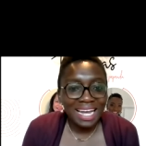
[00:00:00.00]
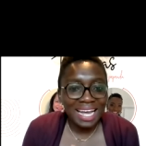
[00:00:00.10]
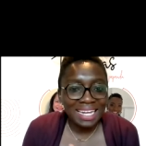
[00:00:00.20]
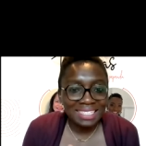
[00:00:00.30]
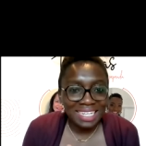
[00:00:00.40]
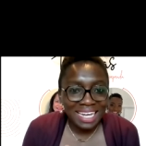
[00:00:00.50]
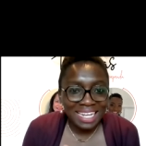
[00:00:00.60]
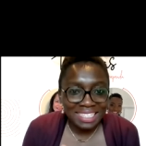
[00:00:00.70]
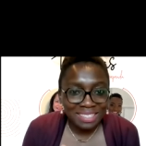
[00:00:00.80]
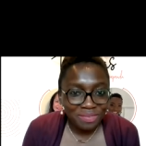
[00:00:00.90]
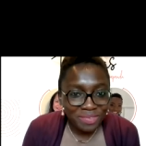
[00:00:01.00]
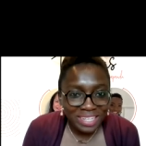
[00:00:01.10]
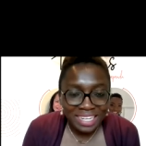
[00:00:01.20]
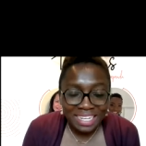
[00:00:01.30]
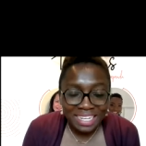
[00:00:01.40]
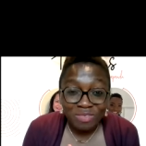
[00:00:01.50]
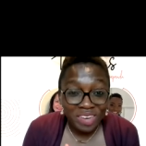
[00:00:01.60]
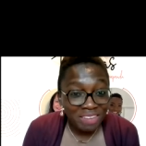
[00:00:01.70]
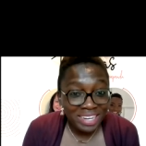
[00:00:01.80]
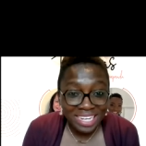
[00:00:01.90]
and and the filling is
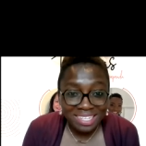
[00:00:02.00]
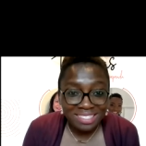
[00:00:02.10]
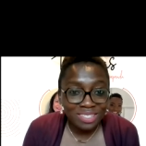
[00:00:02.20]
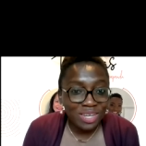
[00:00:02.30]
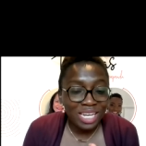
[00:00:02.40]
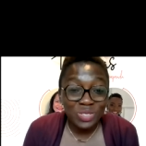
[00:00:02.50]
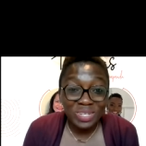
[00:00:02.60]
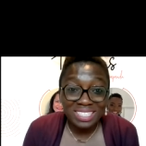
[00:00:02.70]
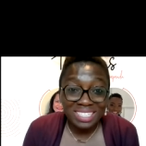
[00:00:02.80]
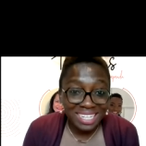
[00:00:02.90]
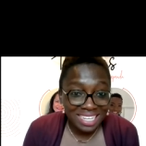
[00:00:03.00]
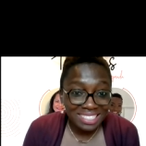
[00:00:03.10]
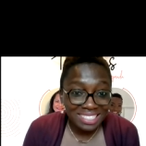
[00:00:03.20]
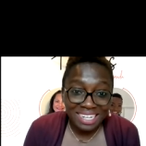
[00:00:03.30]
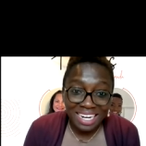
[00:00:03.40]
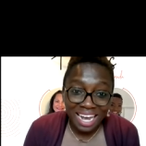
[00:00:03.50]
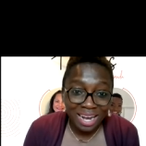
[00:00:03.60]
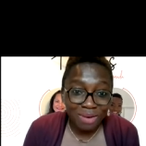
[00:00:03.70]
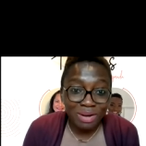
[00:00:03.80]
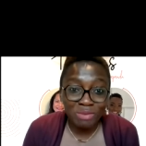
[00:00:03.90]
very easy. You can do it in less than an
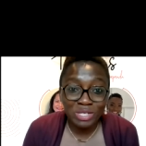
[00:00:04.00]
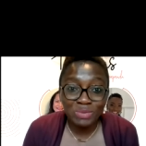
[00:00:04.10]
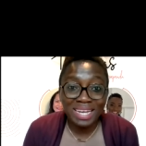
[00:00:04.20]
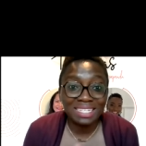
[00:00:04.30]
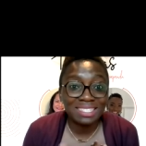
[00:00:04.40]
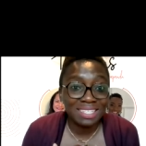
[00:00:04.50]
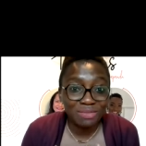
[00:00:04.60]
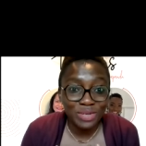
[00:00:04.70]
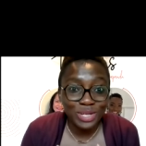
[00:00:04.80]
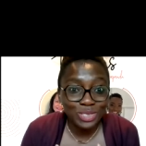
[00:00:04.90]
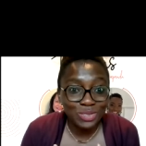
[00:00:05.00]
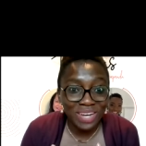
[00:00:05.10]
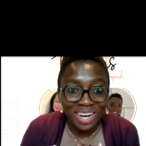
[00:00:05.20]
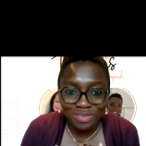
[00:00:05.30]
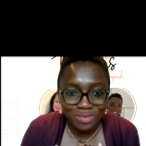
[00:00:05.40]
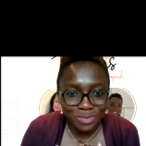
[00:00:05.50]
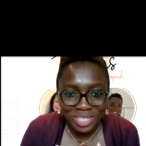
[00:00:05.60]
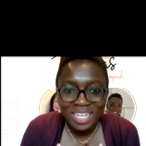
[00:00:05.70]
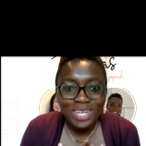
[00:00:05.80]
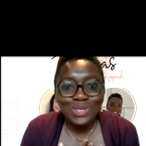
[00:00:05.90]
hour, which we can say for a lot of our
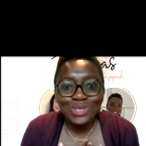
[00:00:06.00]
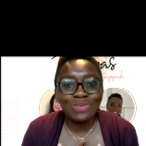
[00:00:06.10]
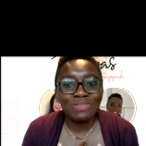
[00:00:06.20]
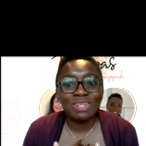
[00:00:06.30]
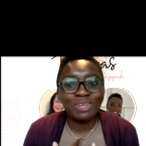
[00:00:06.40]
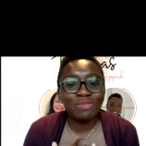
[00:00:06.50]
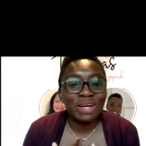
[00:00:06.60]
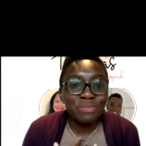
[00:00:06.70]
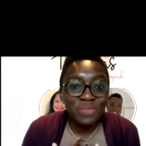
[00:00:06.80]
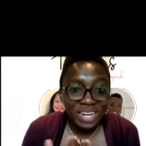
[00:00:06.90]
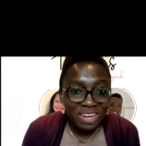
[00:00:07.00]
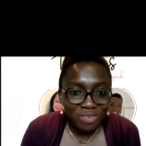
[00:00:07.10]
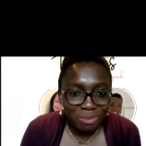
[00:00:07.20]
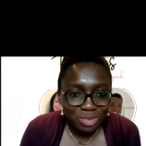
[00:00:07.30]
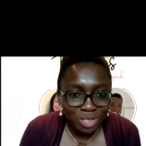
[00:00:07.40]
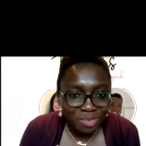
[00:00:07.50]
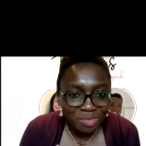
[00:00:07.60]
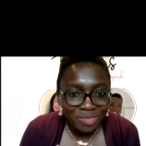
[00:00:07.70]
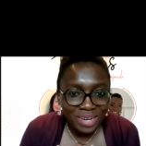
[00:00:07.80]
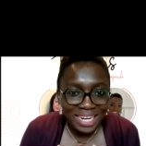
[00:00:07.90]
food. So if you're looking for a break from
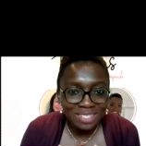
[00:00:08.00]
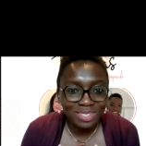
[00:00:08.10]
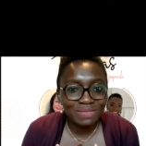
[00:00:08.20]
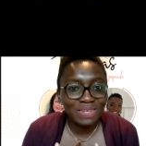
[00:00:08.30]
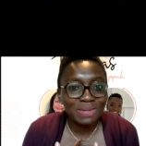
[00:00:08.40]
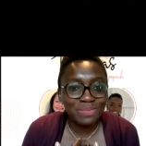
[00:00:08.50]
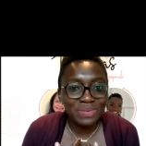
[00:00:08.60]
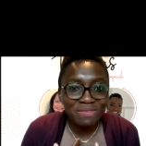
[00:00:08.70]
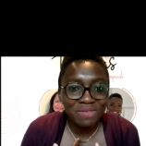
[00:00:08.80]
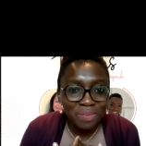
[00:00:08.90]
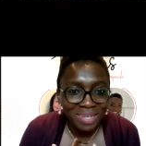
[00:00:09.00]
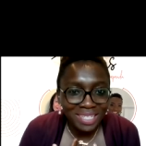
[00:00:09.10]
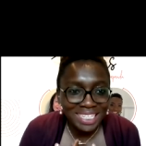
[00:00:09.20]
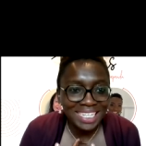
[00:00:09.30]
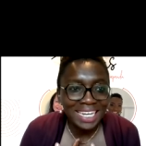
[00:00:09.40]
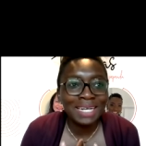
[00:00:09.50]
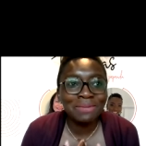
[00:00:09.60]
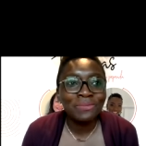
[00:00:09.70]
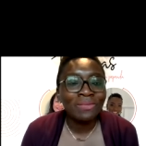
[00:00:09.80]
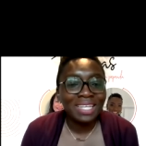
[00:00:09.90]
jollof rice, looking for a break from pounded yam,